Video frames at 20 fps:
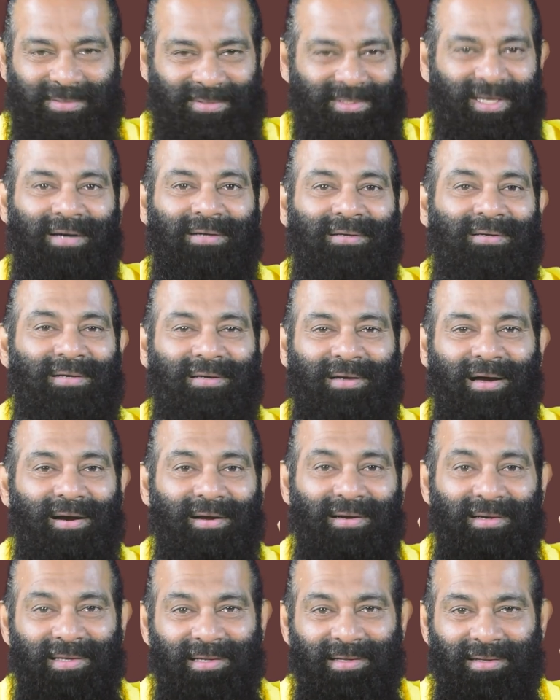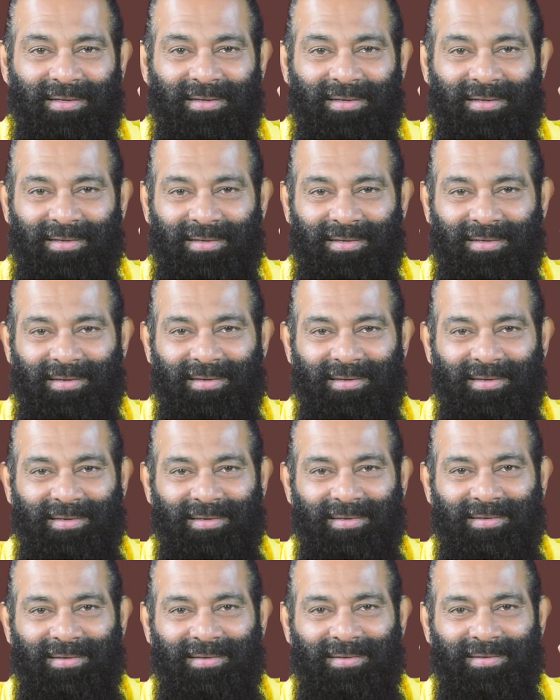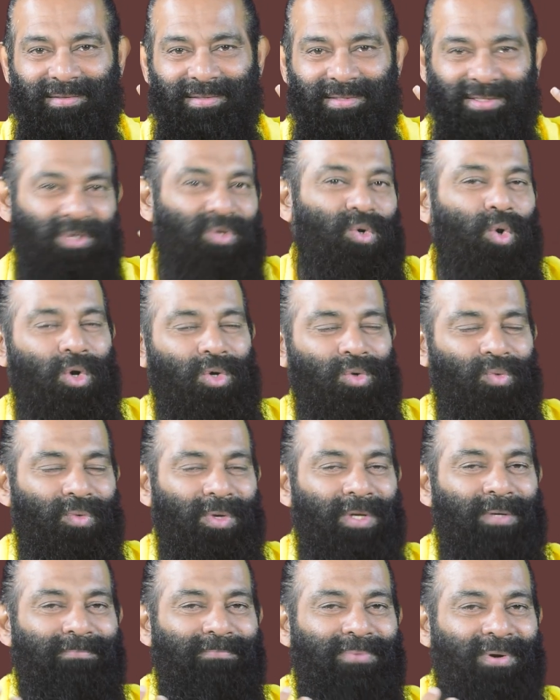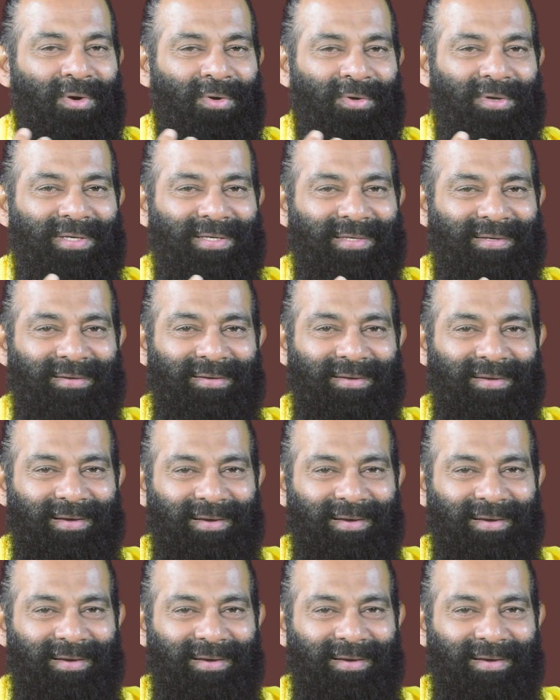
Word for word: tankali, the cold wind blowing.